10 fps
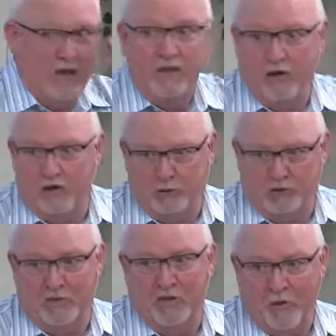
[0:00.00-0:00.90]
They're
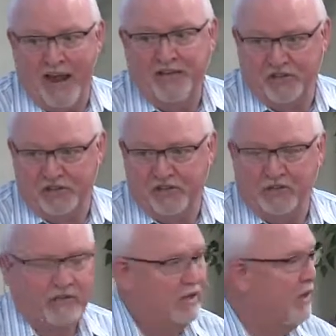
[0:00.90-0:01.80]
supposed to be the righteous.
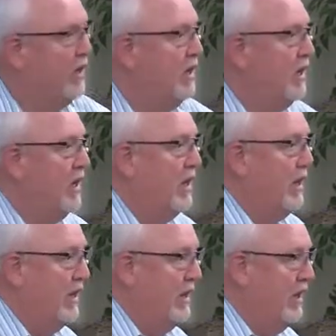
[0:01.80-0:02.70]

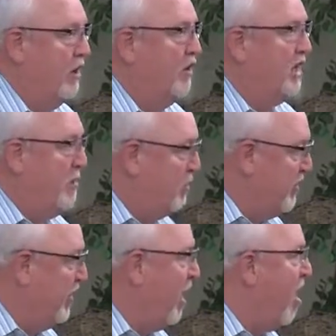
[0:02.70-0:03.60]
They're the keepers
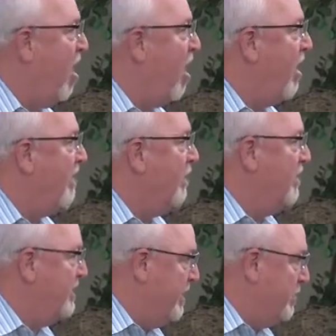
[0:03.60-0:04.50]
of the law, they're
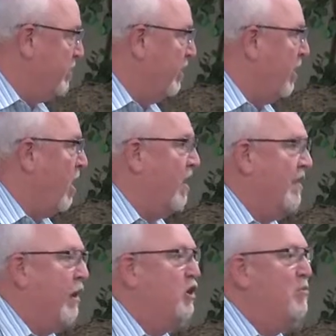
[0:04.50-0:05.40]
the teachers of the law.
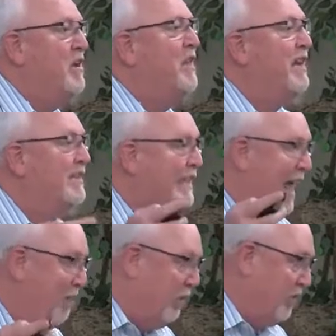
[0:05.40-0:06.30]
They are to be the
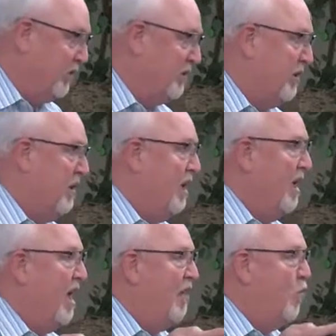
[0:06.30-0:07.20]
examples
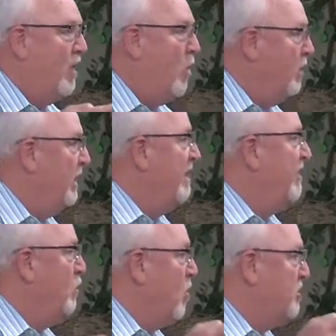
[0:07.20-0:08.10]
of what holy
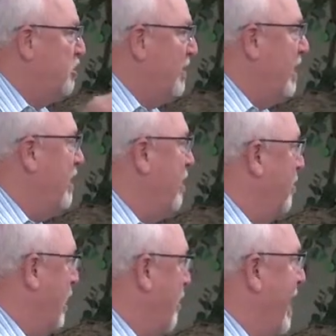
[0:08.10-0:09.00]
living was to be
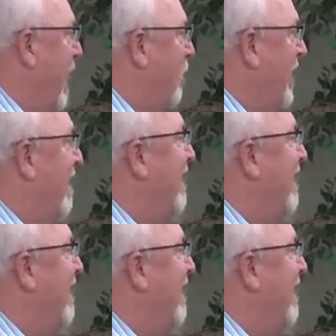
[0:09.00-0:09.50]
about, and